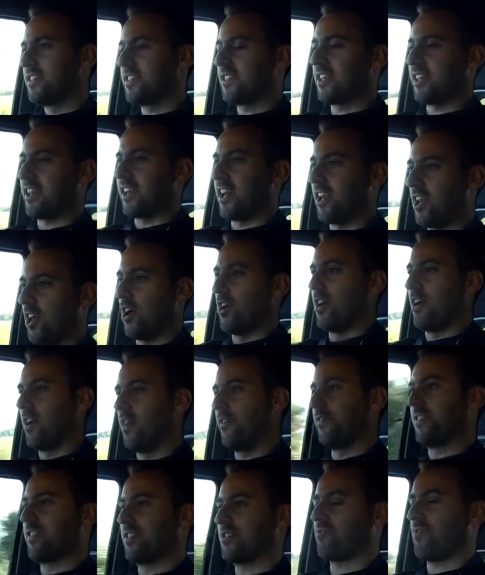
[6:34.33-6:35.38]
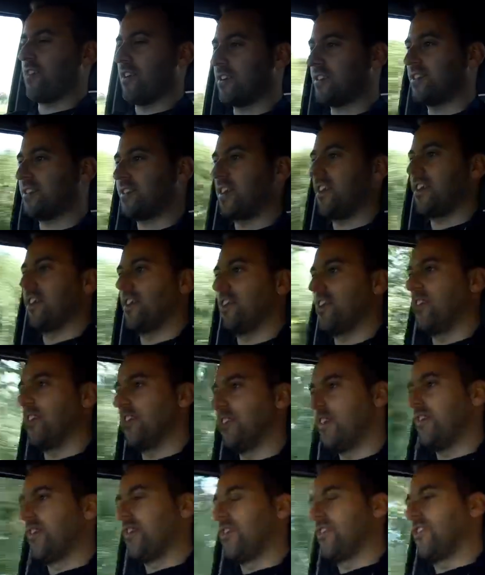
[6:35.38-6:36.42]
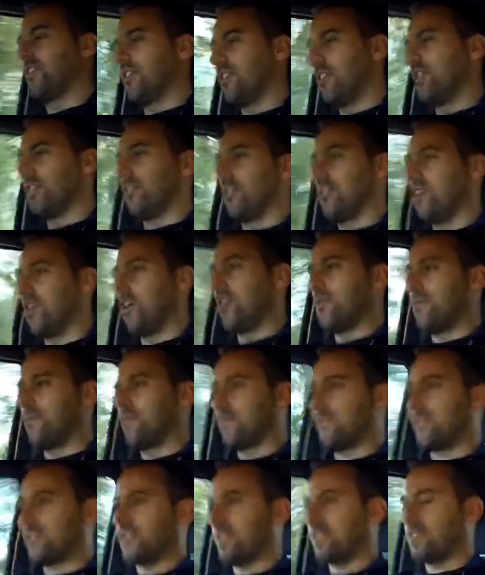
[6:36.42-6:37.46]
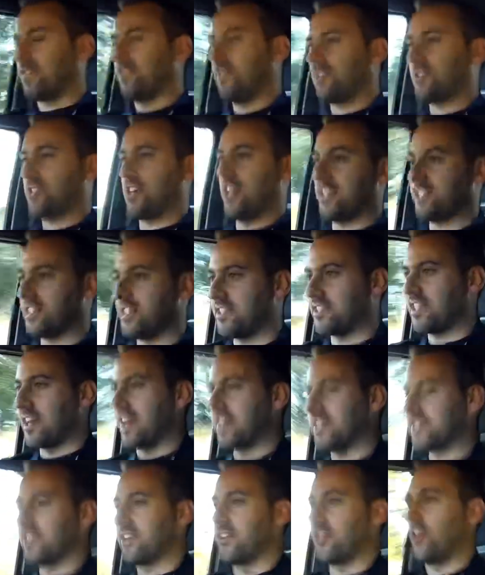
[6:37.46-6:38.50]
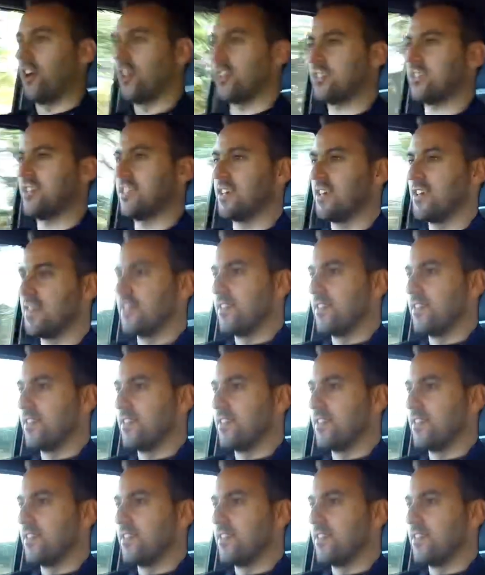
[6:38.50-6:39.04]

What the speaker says: You get light over this crest. No, the chassis takes it nicely.